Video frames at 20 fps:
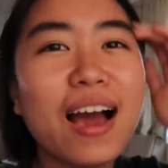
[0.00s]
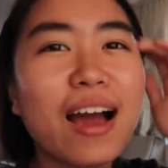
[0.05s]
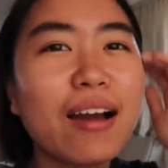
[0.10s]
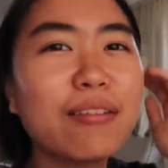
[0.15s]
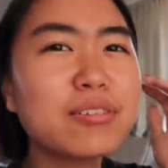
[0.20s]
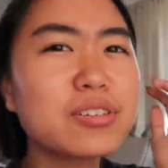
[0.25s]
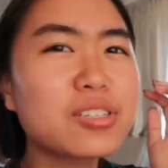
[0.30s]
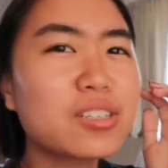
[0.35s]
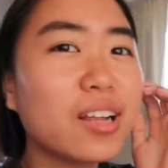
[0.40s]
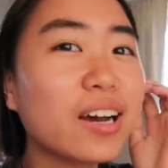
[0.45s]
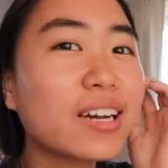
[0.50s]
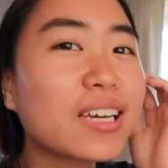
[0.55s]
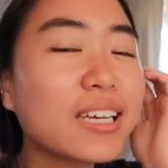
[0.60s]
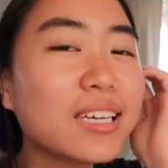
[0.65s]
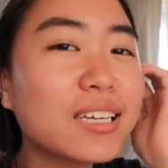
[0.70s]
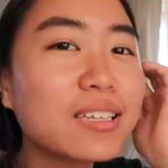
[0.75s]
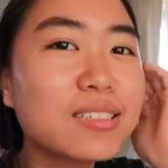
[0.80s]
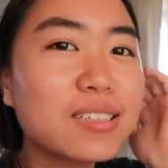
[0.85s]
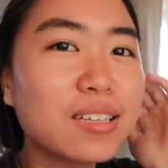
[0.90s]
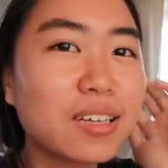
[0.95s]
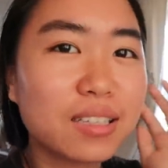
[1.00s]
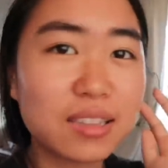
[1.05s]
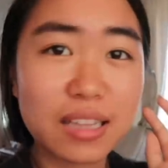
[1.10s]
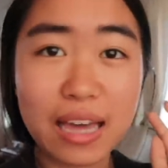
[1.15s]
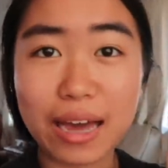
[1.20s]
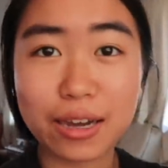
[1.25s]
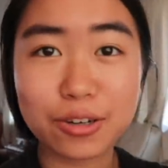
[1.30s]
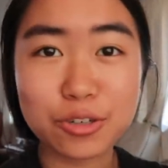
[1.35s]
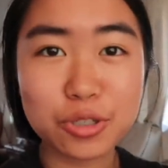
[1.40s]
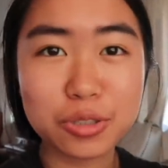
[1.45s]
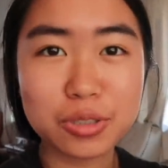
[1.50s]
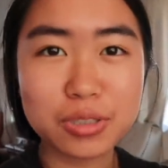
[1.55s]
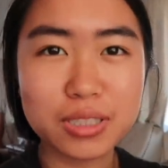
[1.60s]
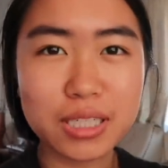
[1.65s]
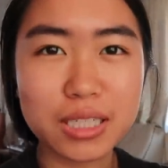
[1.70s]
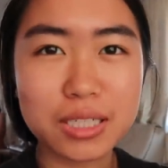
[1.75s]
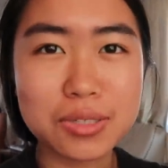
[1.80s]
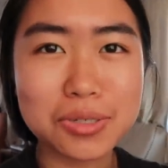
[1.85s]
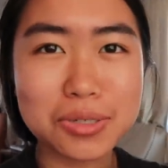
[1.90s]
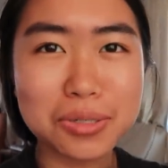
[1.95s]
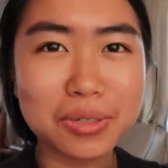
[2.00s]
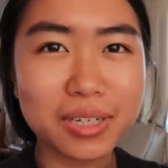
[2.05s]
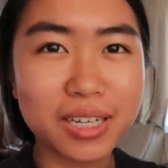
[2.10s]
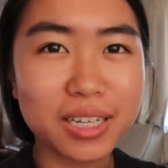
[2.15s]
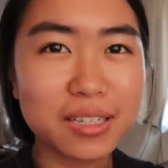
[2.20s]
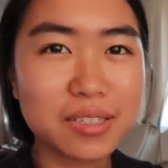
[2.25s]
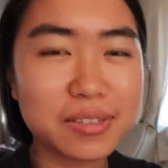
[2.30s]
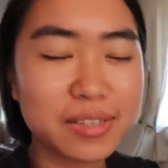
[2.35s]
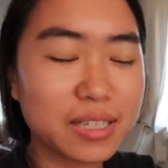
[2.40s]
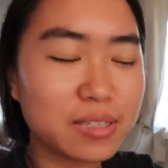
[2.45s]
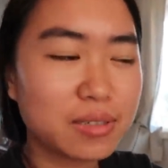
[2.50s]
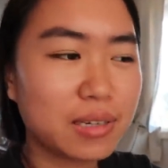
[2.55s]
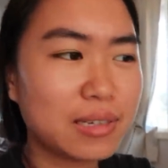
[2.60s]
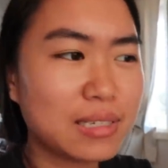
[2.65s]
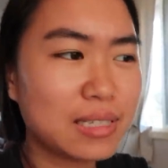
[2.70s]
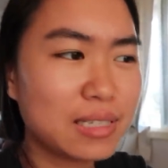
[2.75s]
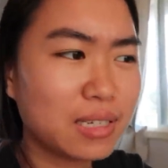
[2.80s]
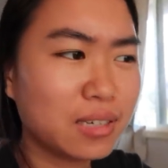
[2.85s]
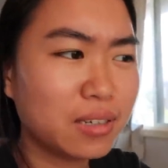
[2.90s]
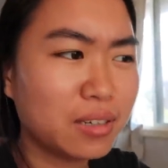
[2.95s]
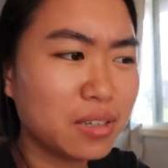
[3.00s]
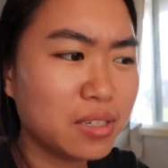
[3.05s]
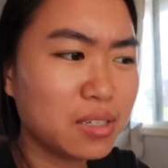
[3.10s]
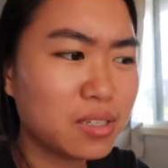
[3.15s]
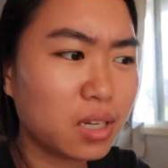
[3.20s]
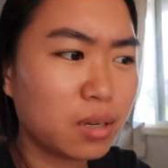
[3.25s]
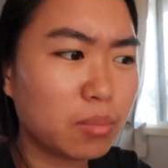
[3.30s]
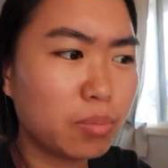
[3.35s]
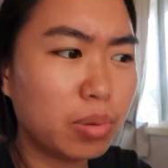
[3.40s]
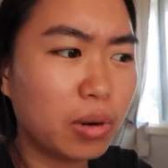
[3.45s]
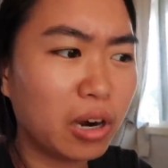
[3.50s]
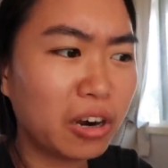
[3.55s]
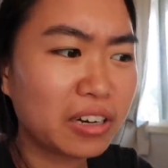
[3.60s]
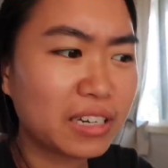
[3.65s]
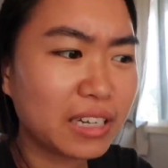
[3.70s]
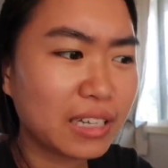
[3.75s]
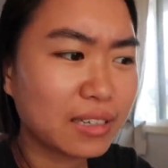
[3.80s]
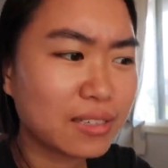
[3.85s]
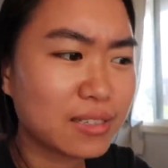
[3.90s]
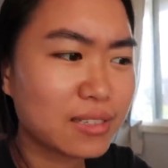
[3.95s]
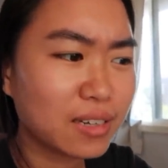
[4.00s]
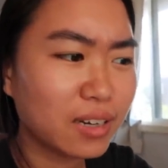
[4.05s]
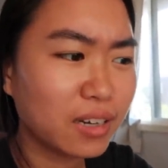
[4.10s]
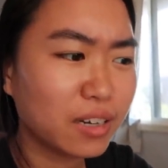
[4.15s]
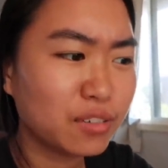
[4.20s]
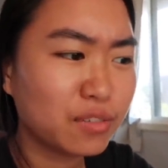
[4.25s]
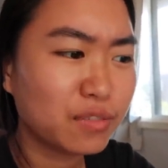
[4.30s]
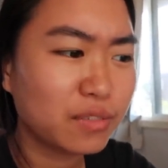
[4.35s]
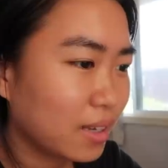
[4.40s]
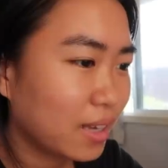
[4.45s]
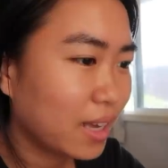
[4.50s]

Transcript: I was logging into like the actual like student, so that's why I was seeing all this like parking stuff.